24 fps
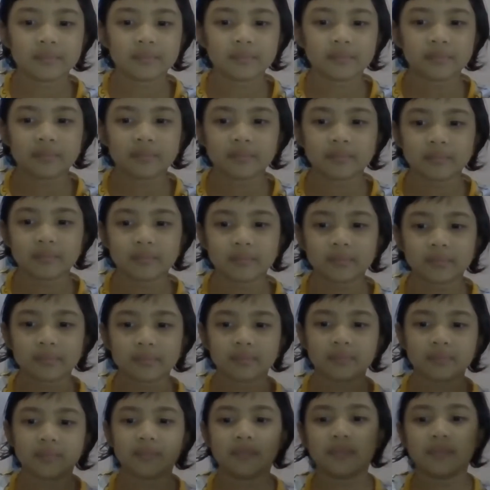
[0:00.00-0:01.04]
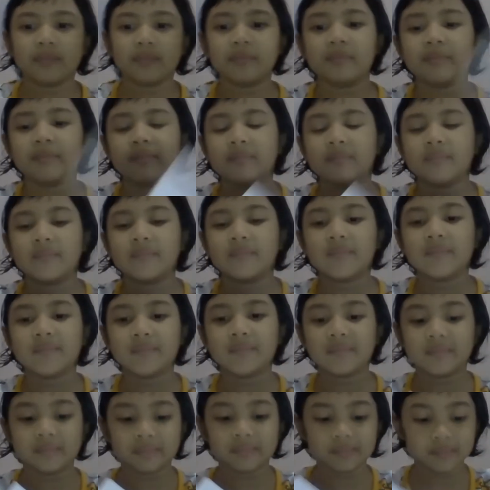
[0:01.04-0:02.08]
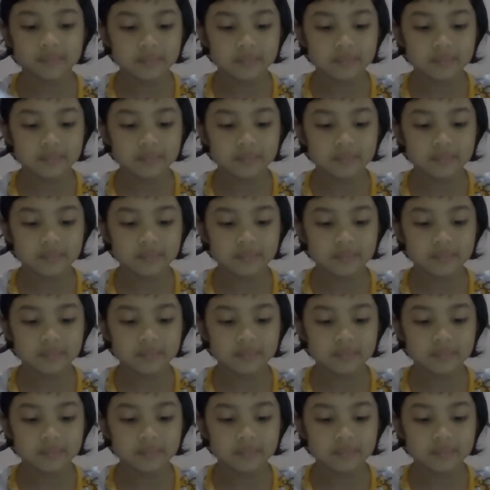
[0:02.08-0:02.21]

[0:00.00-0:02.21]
You can draw a gunboat if you want it.